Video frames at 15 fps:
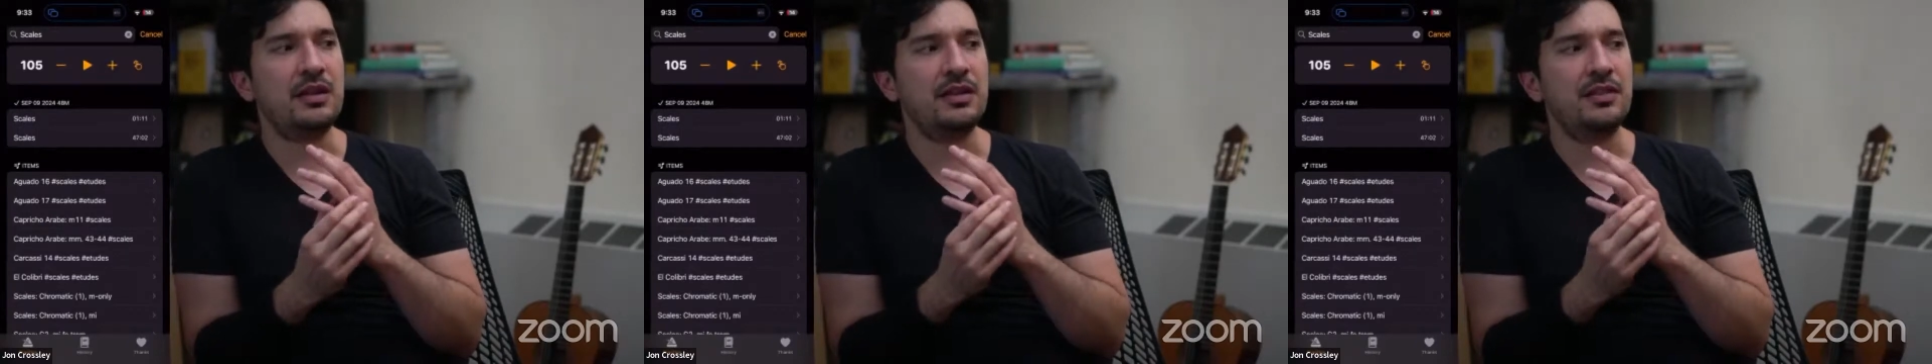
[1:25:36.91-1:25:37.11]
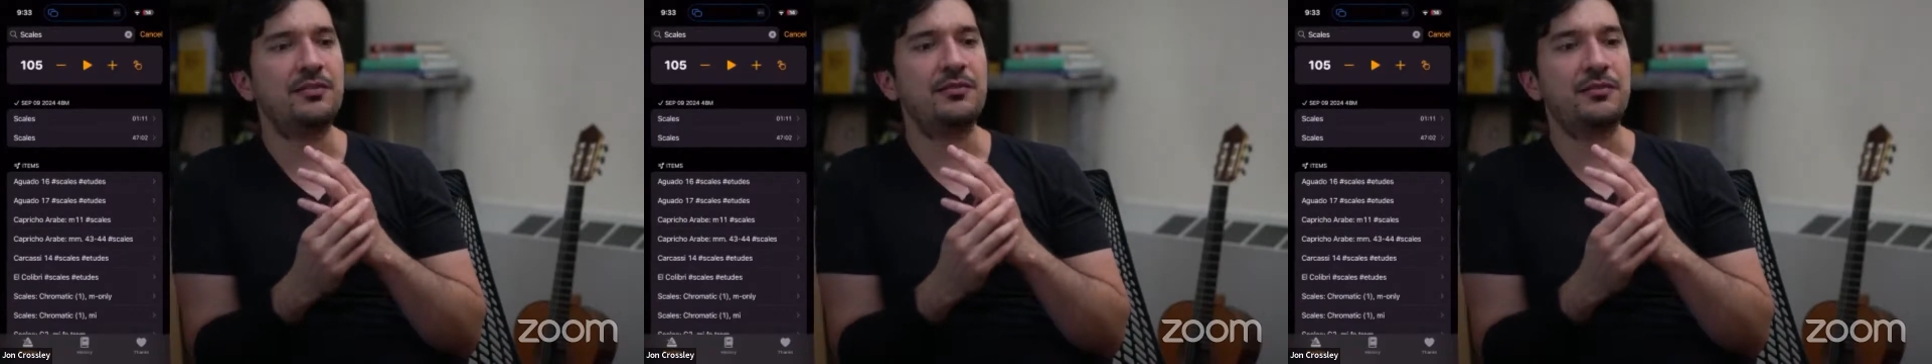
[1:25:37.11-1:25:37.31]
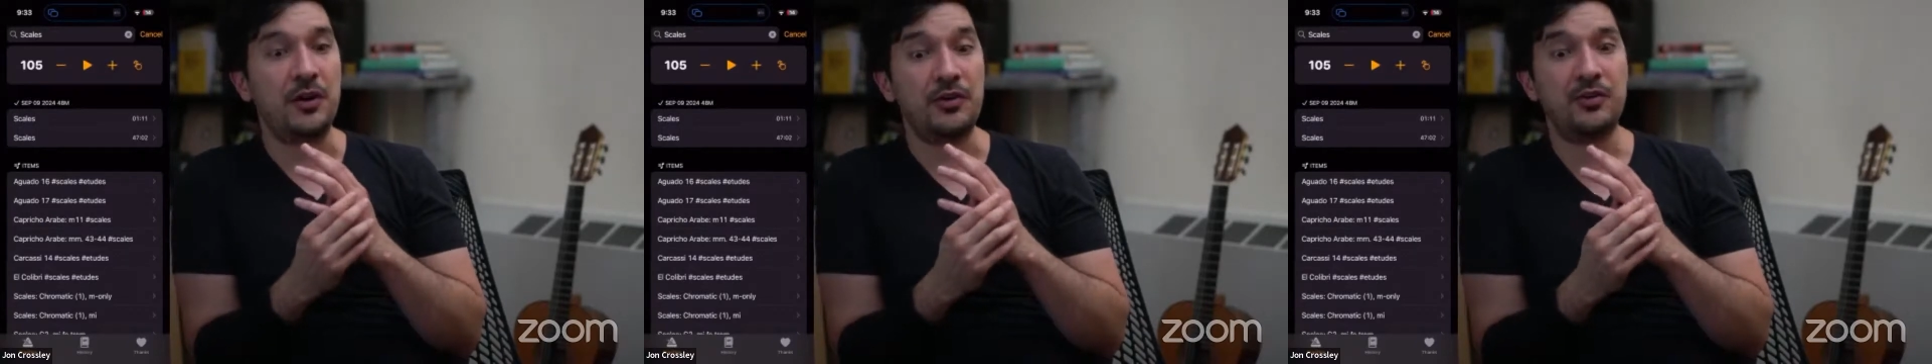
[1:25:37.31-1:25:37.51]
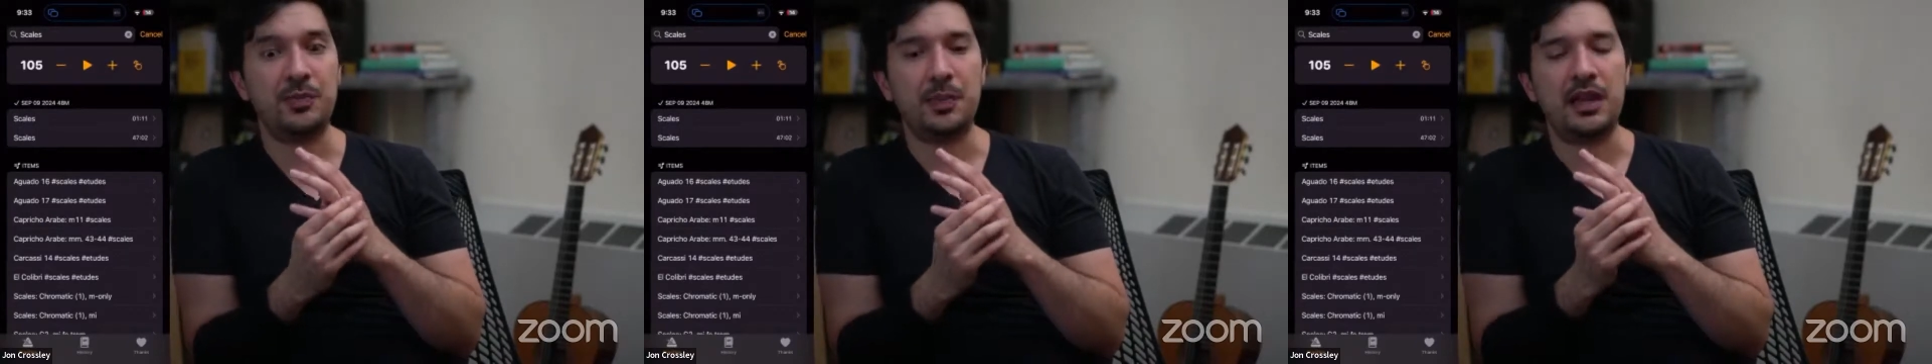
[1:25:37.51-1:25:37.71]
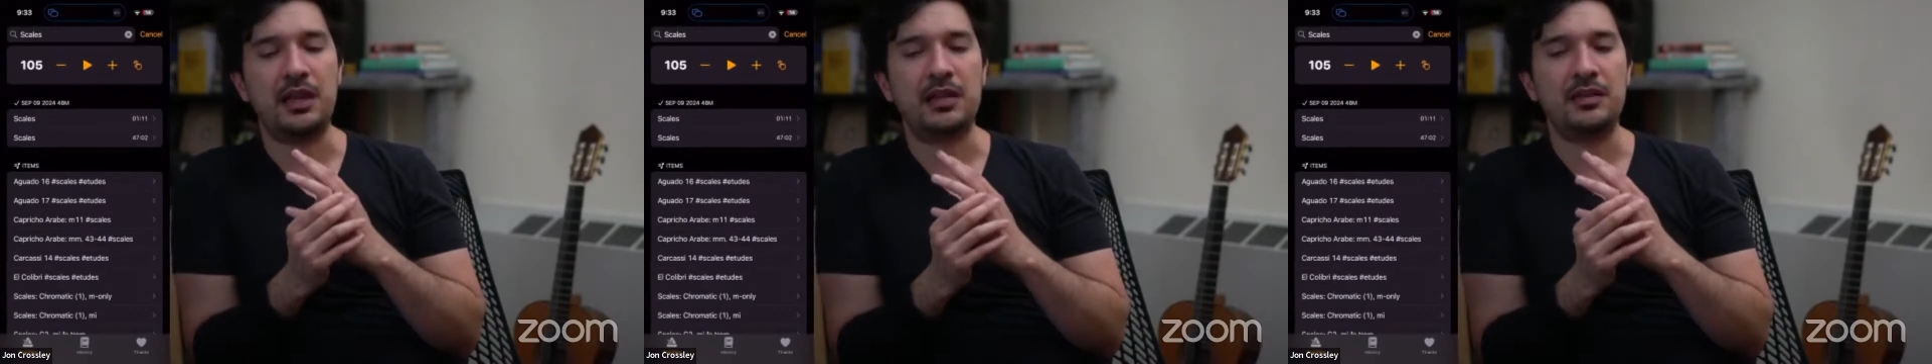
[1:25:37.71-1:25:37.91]
in the first
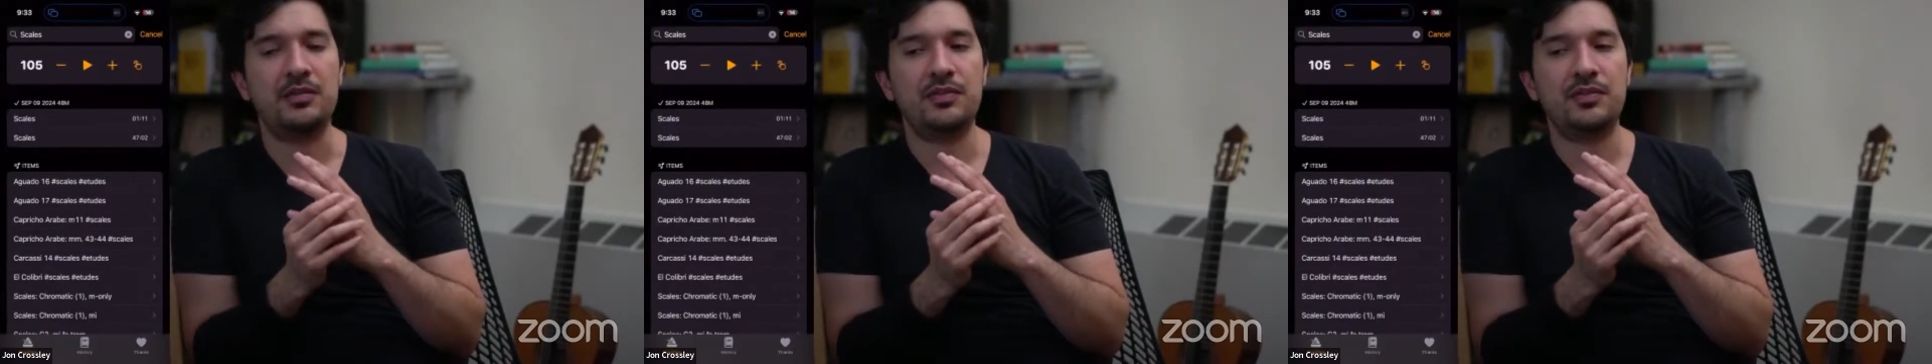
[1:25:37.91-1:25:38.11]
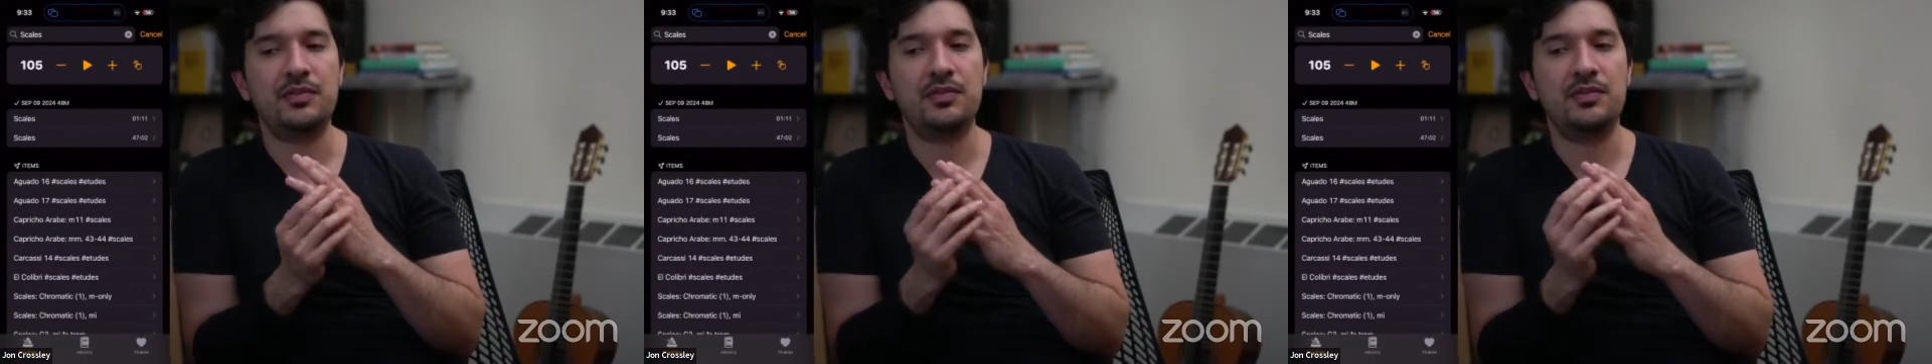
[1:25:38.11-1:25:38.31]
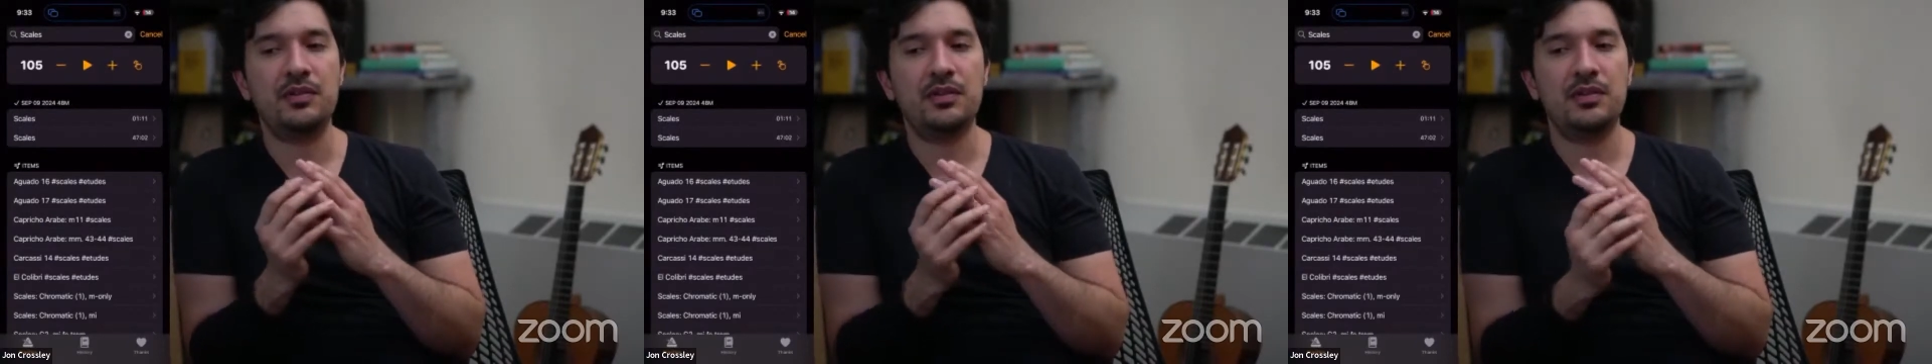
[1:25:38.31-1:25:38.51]
place,